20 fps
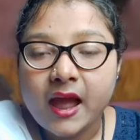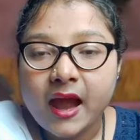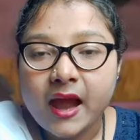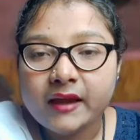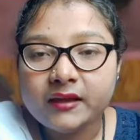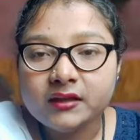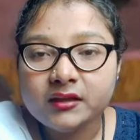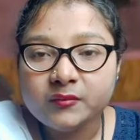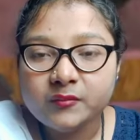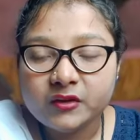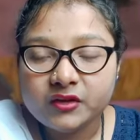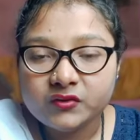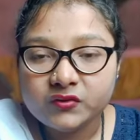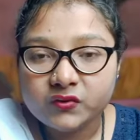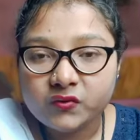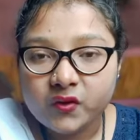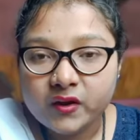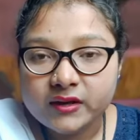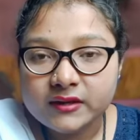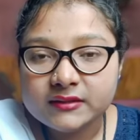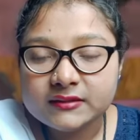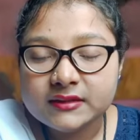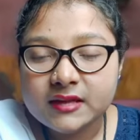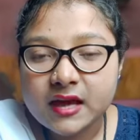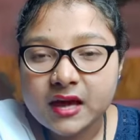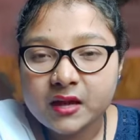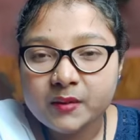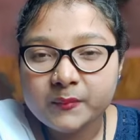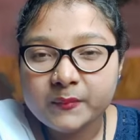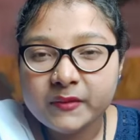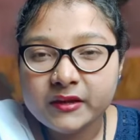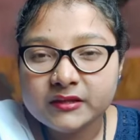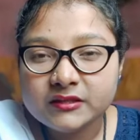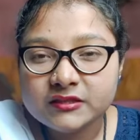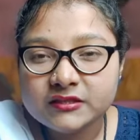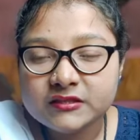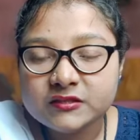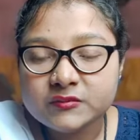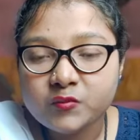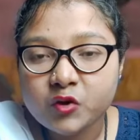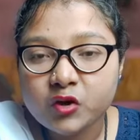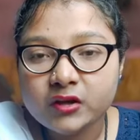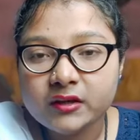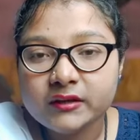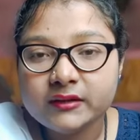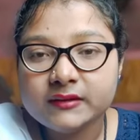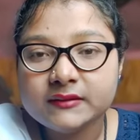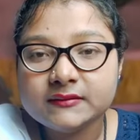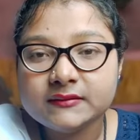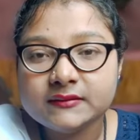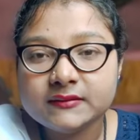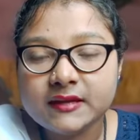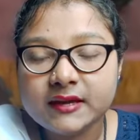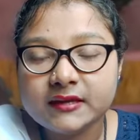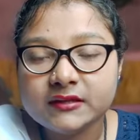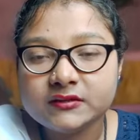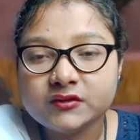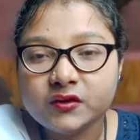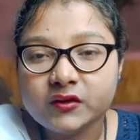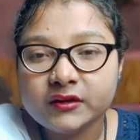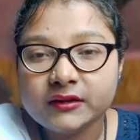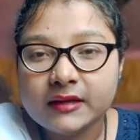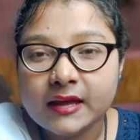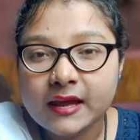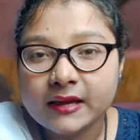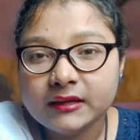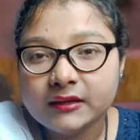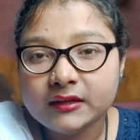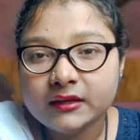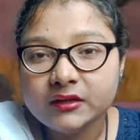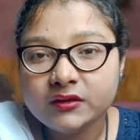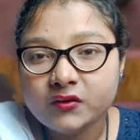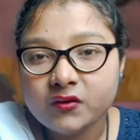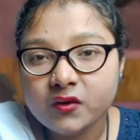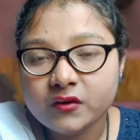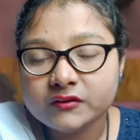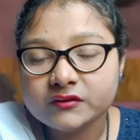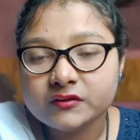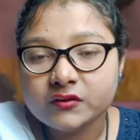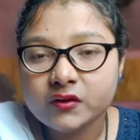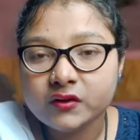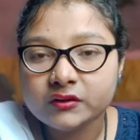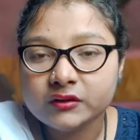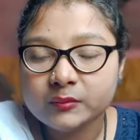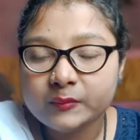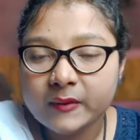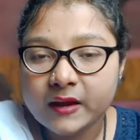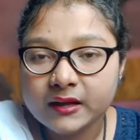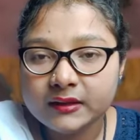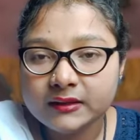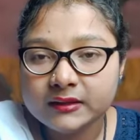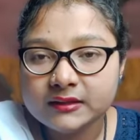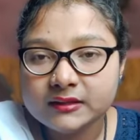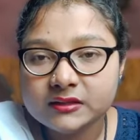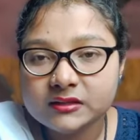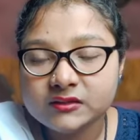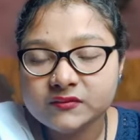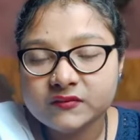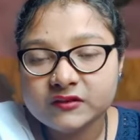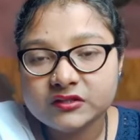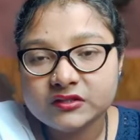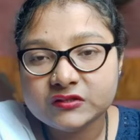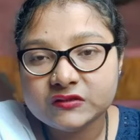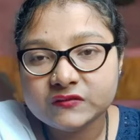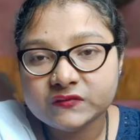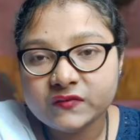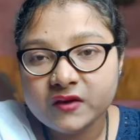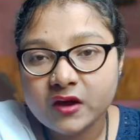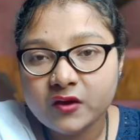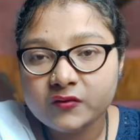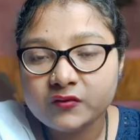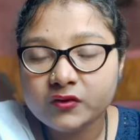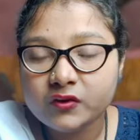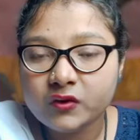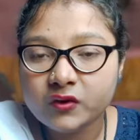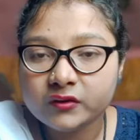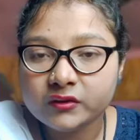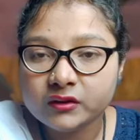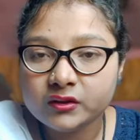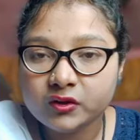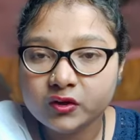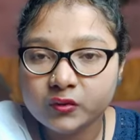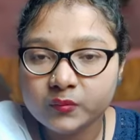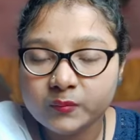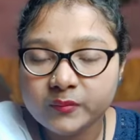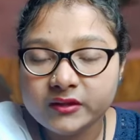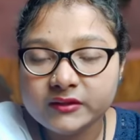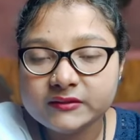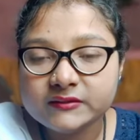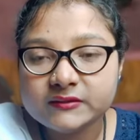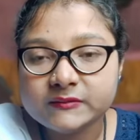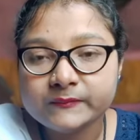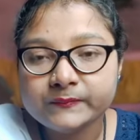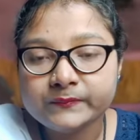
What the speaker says: and the meteoroids are much smaller in size or tiny rocks or the particles which is found on the orbits.